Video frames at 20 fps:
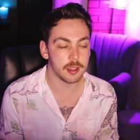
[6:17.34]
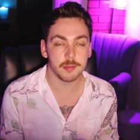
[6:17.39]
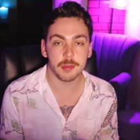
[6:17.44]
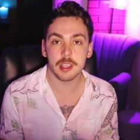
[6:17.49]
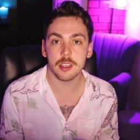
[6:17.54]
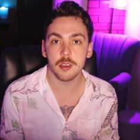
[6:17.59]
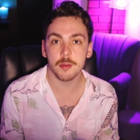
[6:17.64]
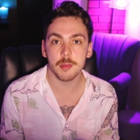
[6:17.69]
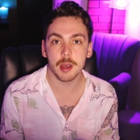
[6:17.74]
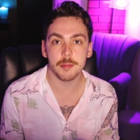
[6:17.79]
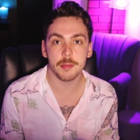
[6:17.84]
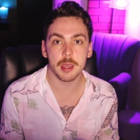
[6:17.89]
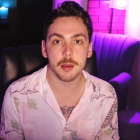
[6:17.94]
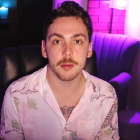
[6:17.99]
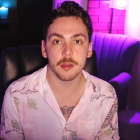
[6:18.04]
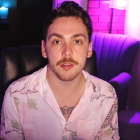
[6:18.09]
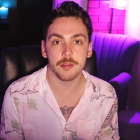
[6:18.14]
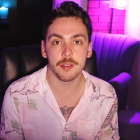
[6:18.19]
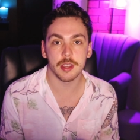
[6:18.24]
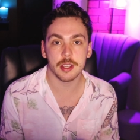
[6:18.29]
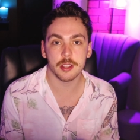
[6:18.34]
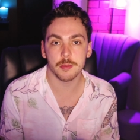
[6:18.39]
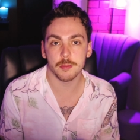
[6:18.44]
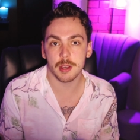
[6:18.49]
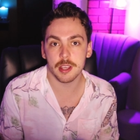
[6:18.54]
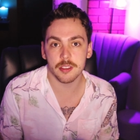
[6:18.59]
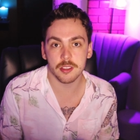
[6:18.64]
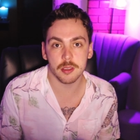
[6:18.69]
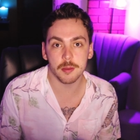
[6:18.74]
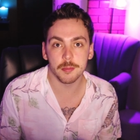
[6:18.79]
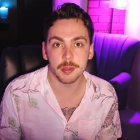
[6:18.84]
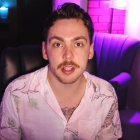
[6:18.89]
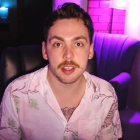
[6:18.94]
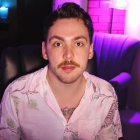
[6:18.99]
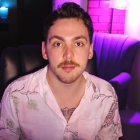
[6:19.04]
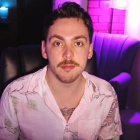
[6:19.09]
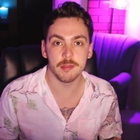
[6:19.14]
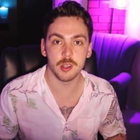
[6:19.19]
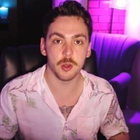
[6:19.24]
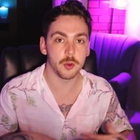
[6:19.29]
Something you might be able to fix by
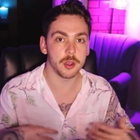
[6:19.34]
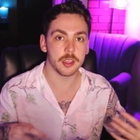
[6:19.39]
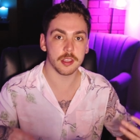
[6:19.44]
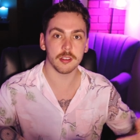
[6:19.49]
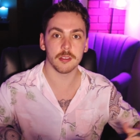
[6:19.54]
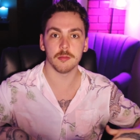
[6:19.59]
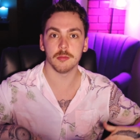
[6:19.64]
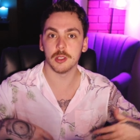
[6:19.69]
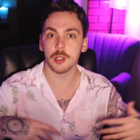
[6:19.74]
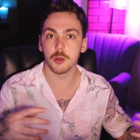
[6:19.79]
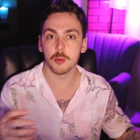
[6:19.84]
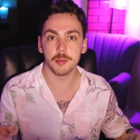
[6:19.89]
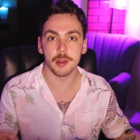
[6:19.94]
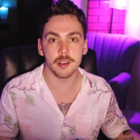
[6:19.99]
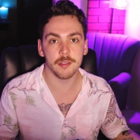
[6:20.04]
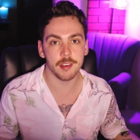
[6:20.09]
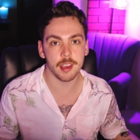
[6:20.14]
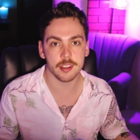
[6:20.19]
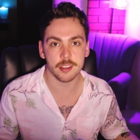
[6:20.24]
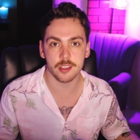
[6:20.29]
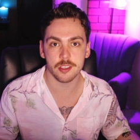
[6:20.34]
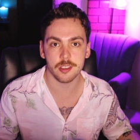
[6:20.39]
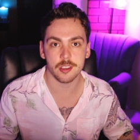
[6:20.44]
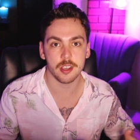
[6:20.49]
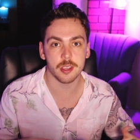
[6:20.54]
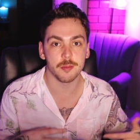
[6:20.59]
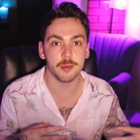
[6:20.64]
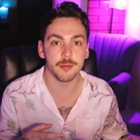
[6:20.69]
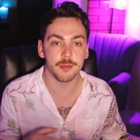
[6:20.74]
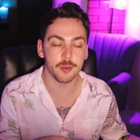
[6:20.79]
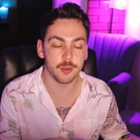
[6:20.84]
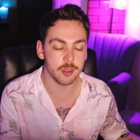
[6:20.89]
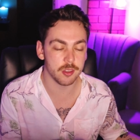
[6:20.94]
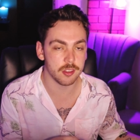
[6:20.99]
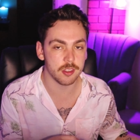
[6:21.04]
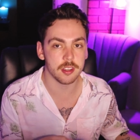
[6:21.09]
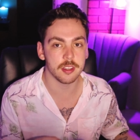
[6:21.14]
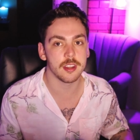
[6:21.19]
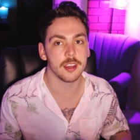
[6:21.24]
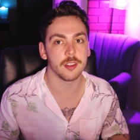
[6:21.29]
simply doing a little bit of exercise before you
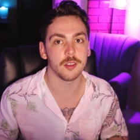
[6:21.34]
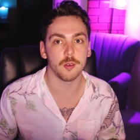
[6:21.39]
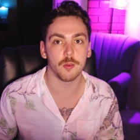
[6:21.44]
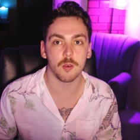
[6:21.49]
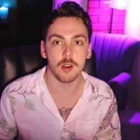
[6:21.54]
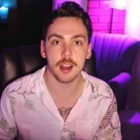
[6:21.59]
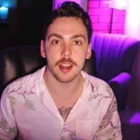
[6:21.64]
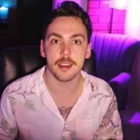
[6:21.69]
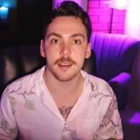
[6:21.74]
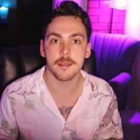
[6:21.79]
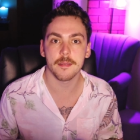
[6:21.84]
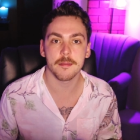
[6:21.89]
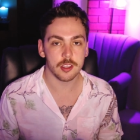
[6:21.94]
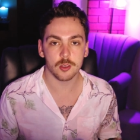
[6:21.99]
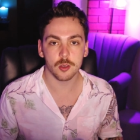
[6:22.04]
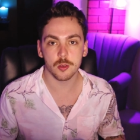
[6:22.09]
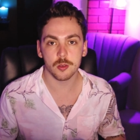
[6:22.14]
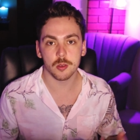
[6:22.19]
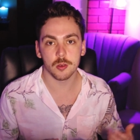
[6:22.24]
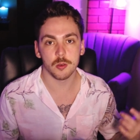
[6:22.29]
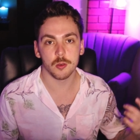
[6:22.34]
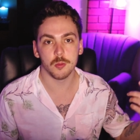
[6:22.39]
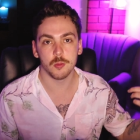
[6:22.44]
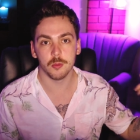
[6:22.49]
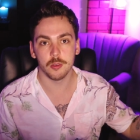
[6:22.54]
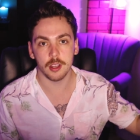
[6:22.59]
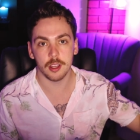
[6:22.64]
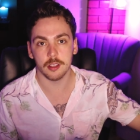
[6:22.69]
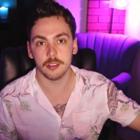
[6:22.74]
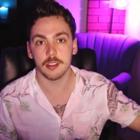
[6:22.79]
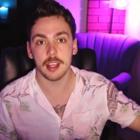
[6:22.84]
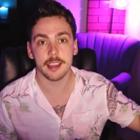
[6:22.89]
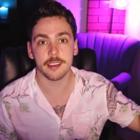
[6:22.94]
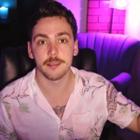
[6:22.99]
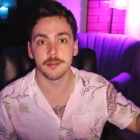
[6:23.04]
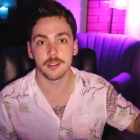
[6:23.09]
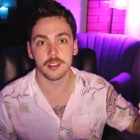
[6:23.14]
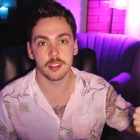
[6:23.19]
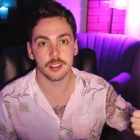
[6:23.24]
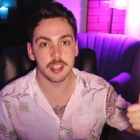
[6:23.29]
sit down to write. There's also a
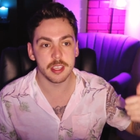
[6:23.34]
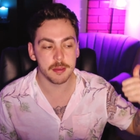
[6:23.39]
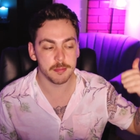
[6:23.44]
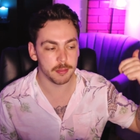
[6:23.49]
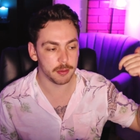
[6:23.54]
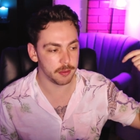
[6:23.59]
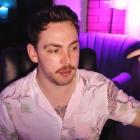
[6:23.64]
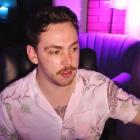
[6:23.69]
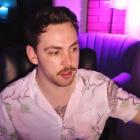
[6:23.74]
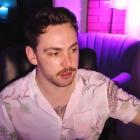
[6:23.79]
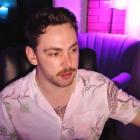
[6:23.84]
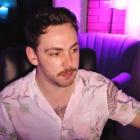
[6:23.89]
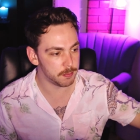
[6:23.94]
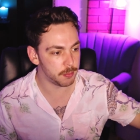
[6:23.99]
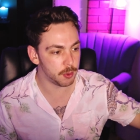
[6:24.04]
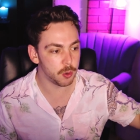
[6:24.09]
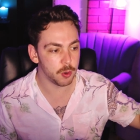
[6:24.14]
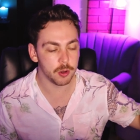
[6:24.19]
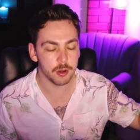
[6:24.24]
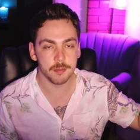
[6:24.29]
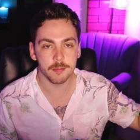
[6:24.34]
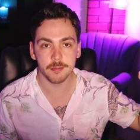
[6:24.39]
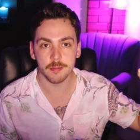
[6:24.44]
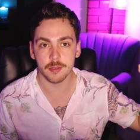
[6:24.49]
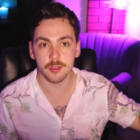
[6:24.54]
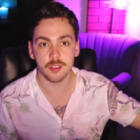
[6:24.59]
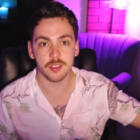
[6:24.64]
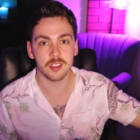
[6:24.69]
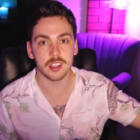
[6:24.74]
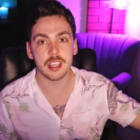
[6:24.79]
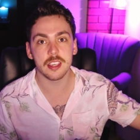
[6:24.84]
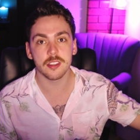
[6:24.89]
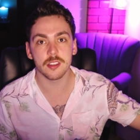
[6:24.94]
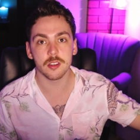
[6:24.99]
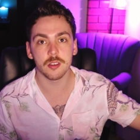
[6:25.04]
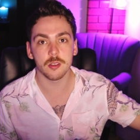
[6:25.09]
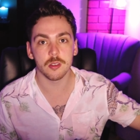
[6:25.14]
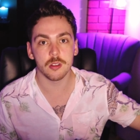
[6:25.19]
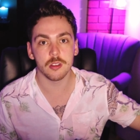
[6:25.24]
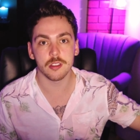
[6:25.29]
lack of sleep, there's boredom,
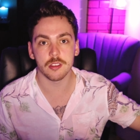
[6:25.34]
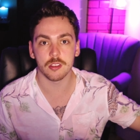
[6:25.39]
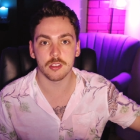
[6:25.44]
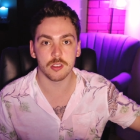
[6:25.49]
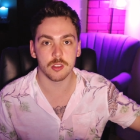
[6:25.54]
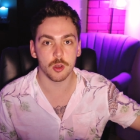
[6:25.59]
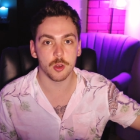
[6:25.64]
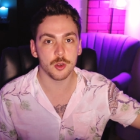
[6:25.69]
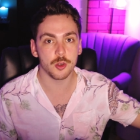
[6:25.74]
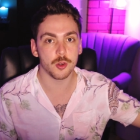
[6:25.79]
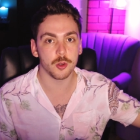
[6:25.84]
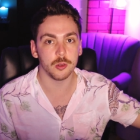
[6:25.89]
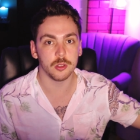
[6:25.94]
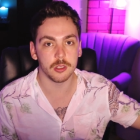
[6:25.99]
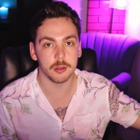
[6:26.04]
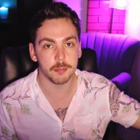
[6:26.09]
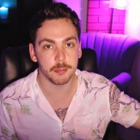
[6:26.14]
seasonal and social